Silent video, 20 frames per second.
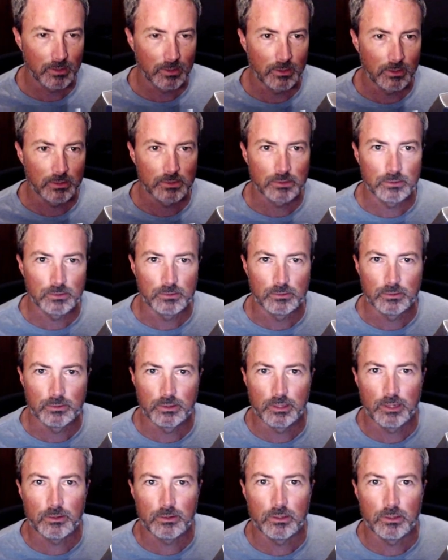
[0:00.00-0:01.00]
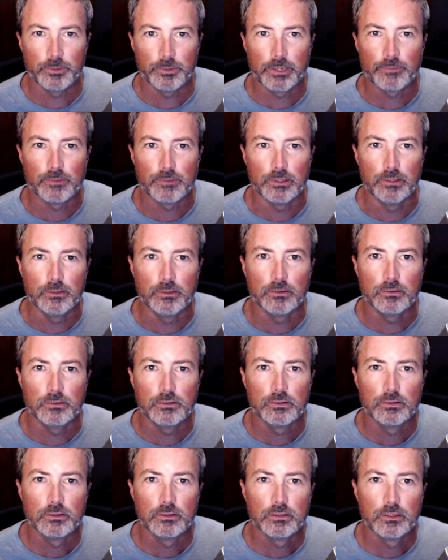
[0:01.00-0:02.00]
So now all we have to do
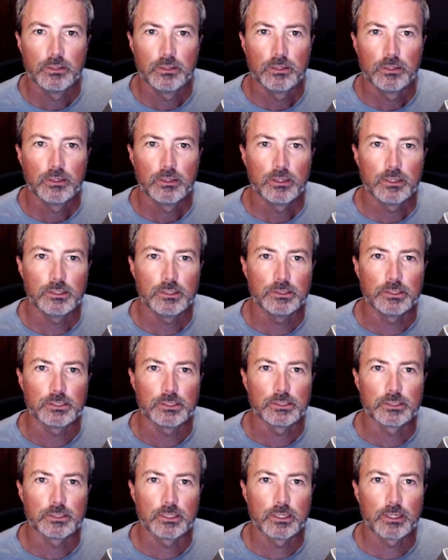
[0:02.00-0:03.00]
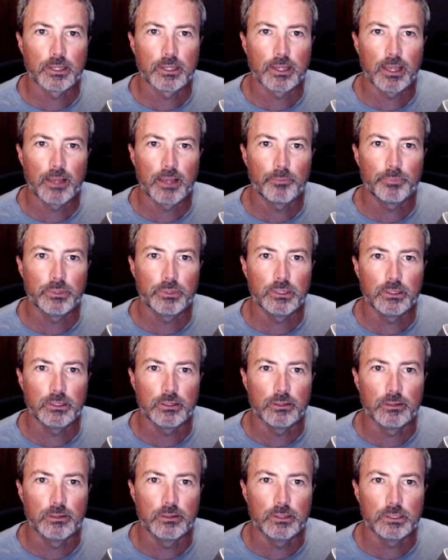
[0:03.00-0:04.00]
is just copy
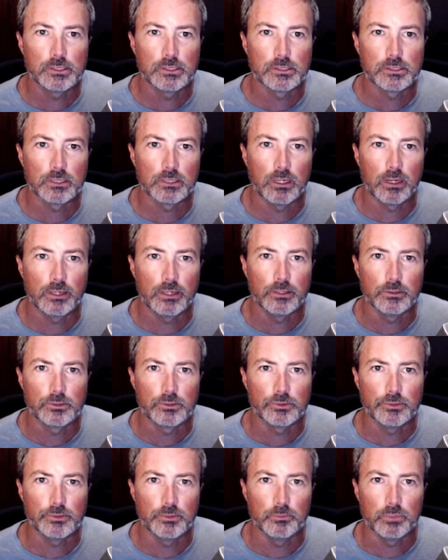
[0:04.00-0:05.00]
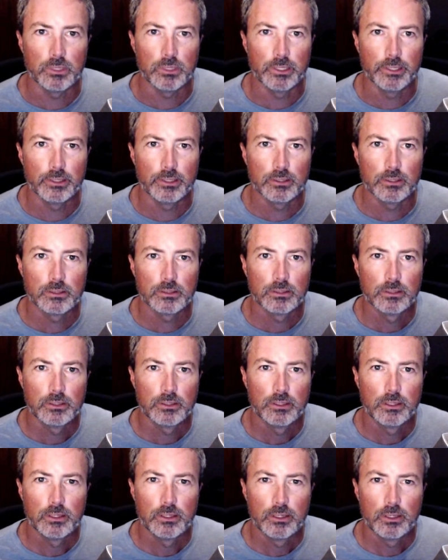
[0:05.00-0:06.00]
this audio stream player,
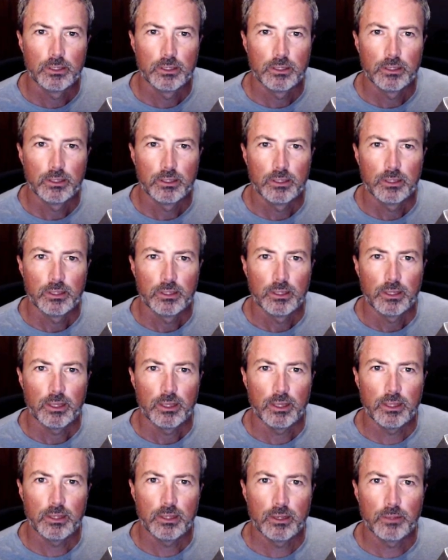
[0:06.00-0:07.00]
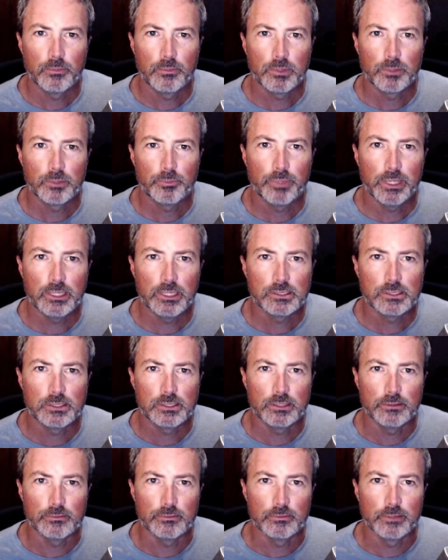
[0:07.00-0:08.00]
and I'm going to paste
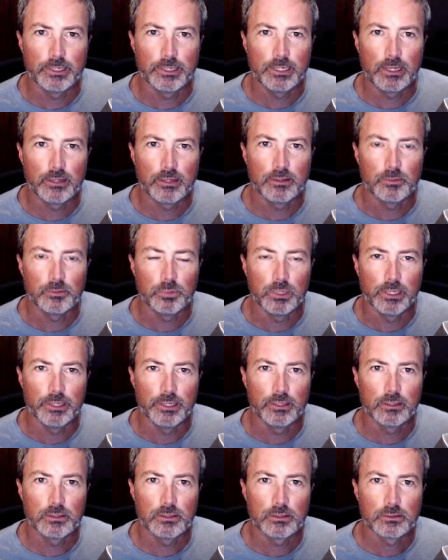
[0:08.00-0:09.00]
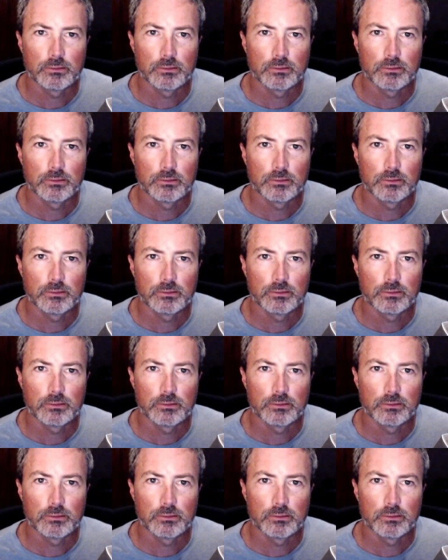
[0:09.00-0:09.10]
it right on the player.